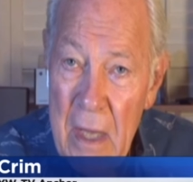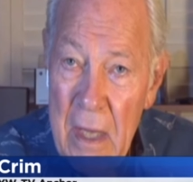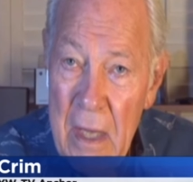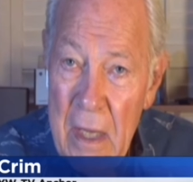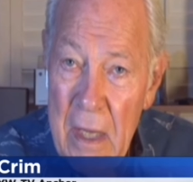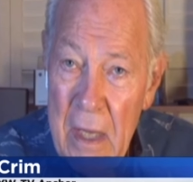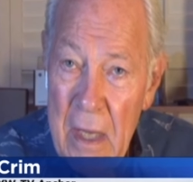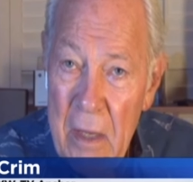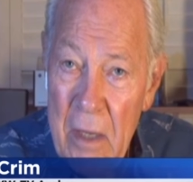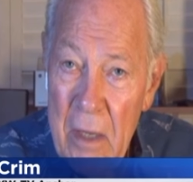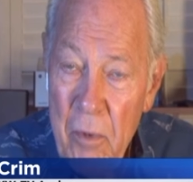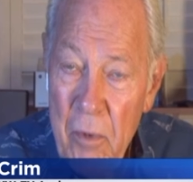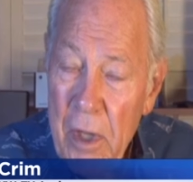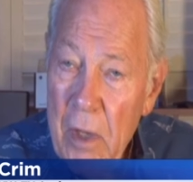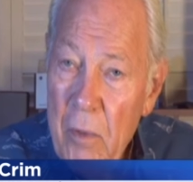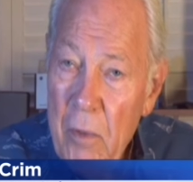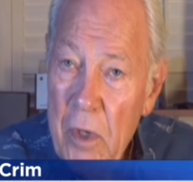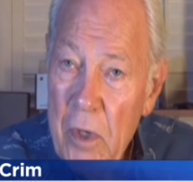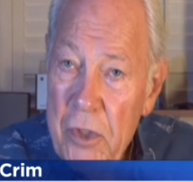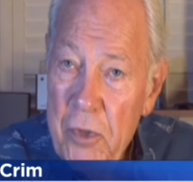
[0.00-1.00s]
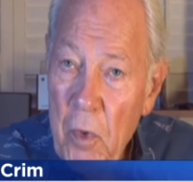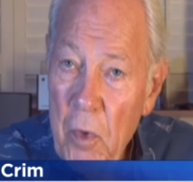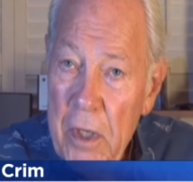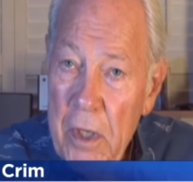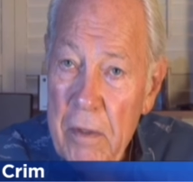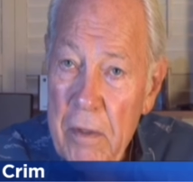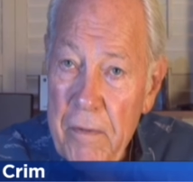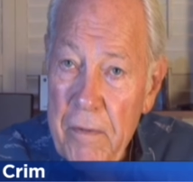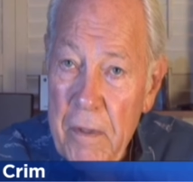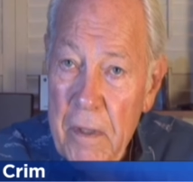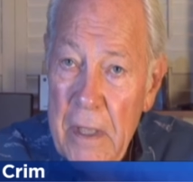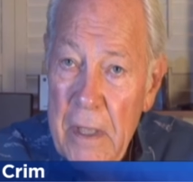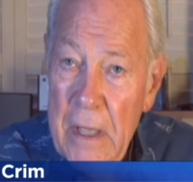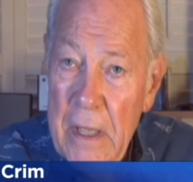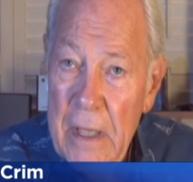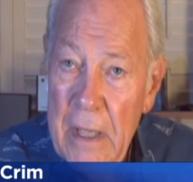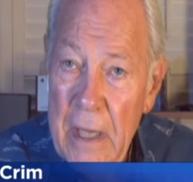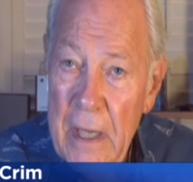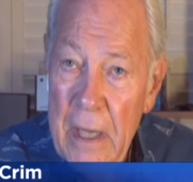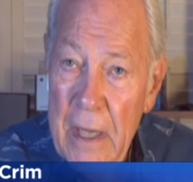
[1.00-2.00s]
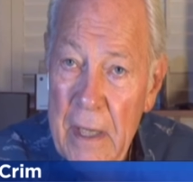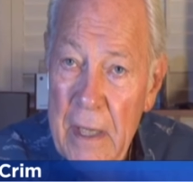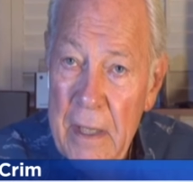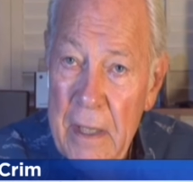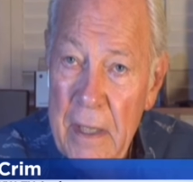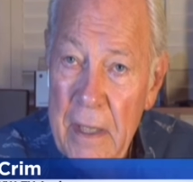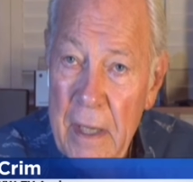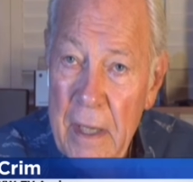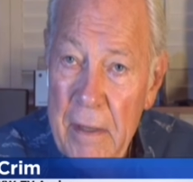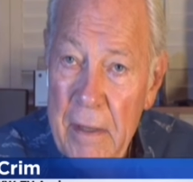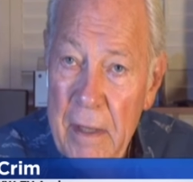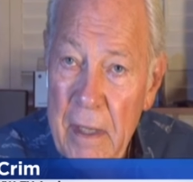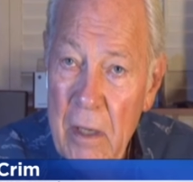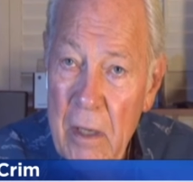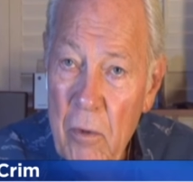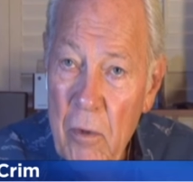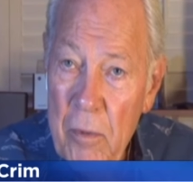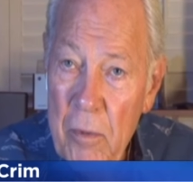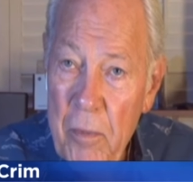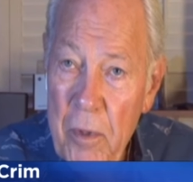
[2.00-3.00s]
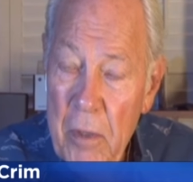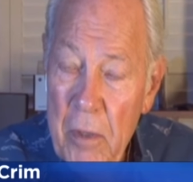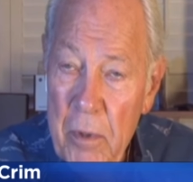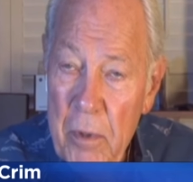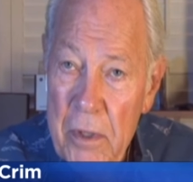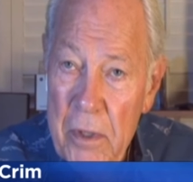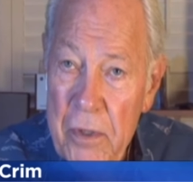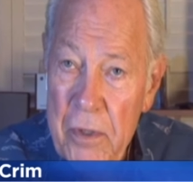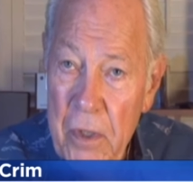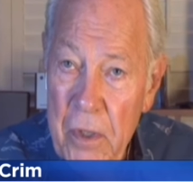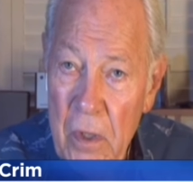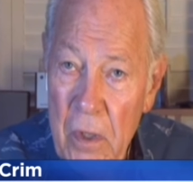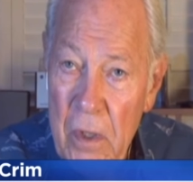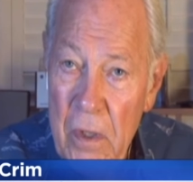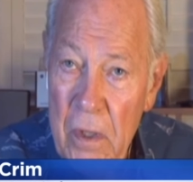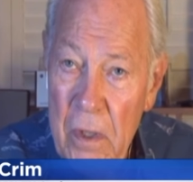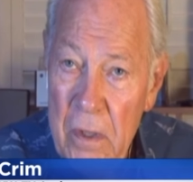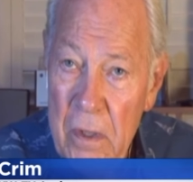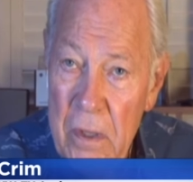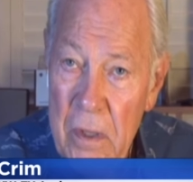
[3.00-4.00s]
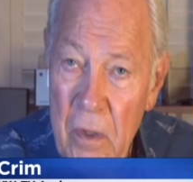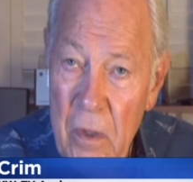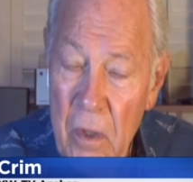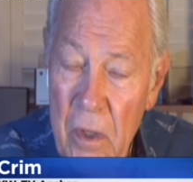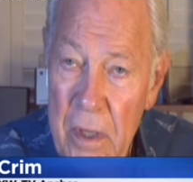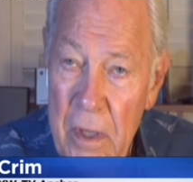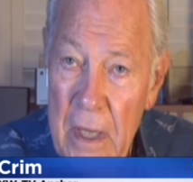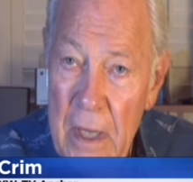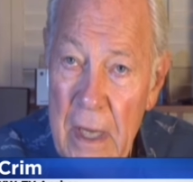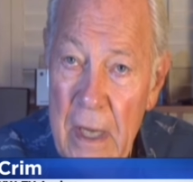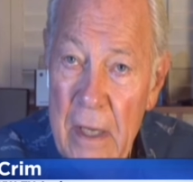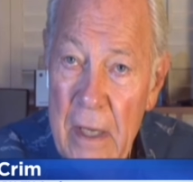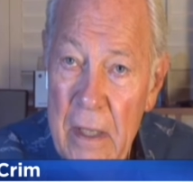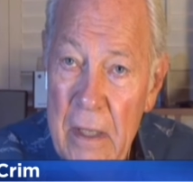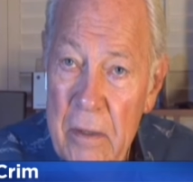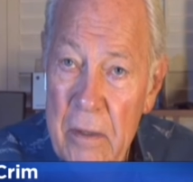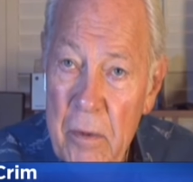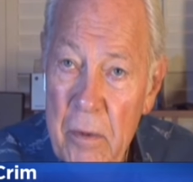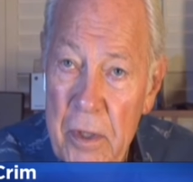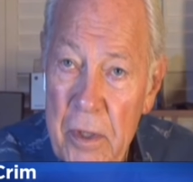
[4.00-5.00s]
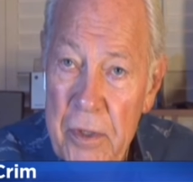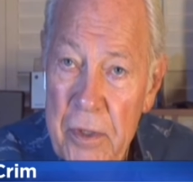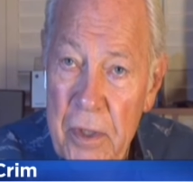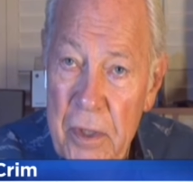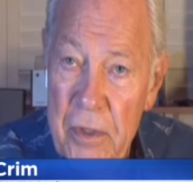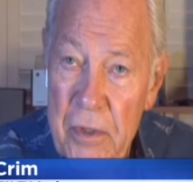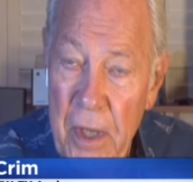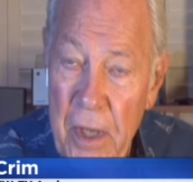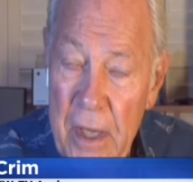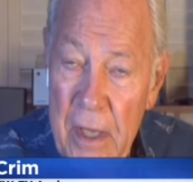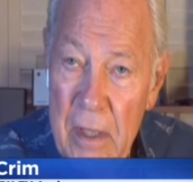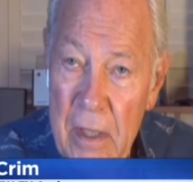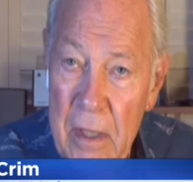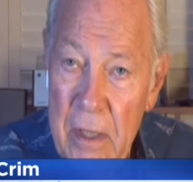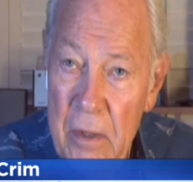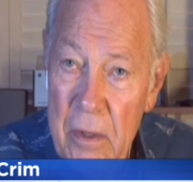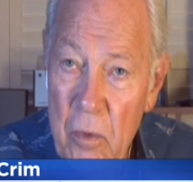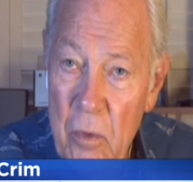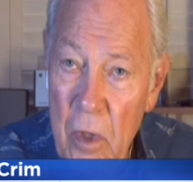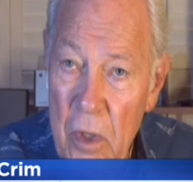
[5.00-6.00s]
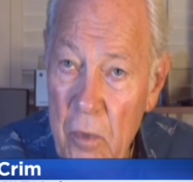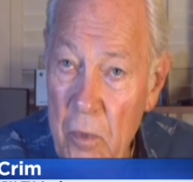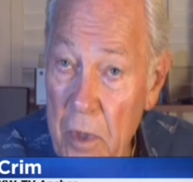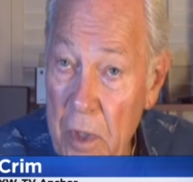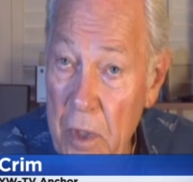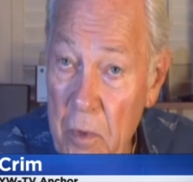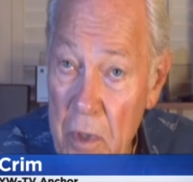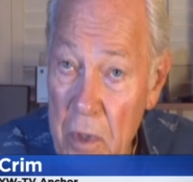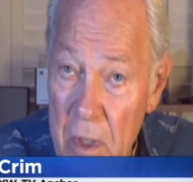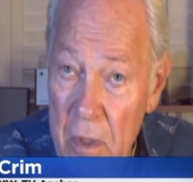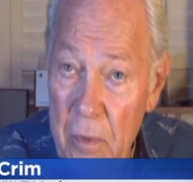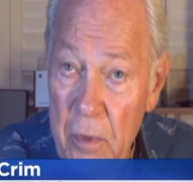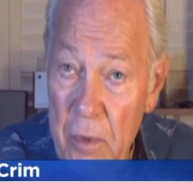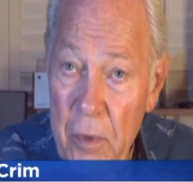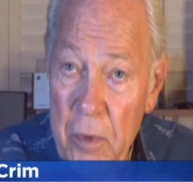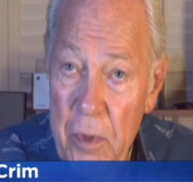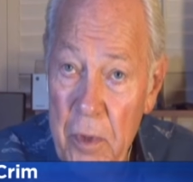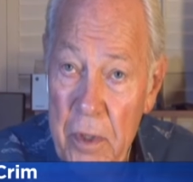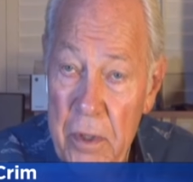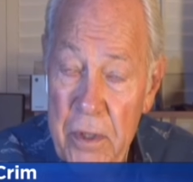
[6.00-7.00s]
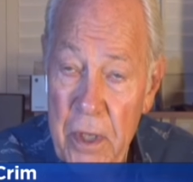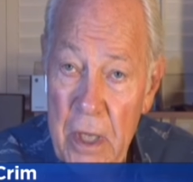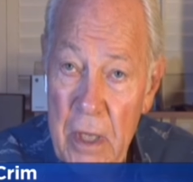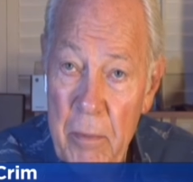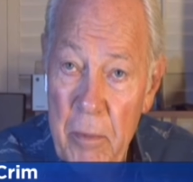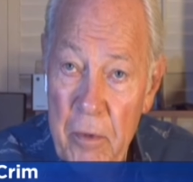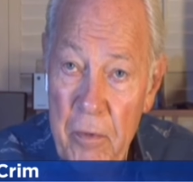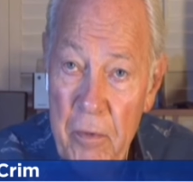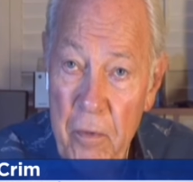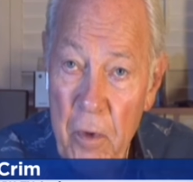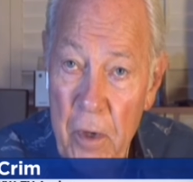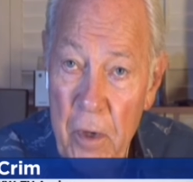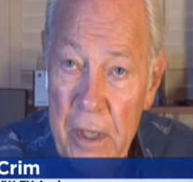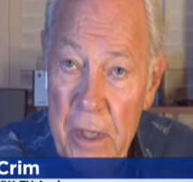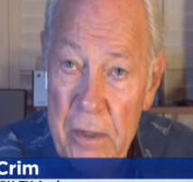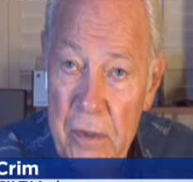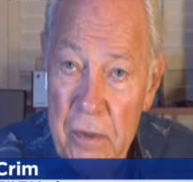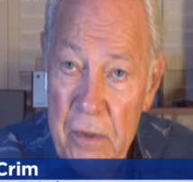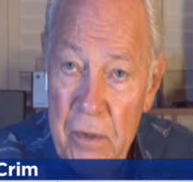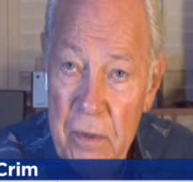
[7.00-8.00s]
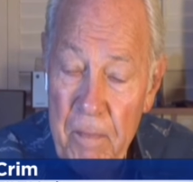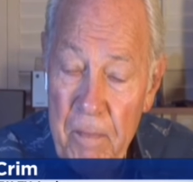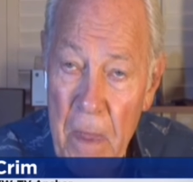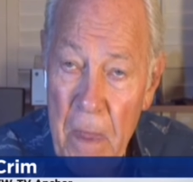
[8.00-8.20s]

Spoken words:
It really was wonderful. And I think what people saw on the air was exactly what we were. We were a team of friends.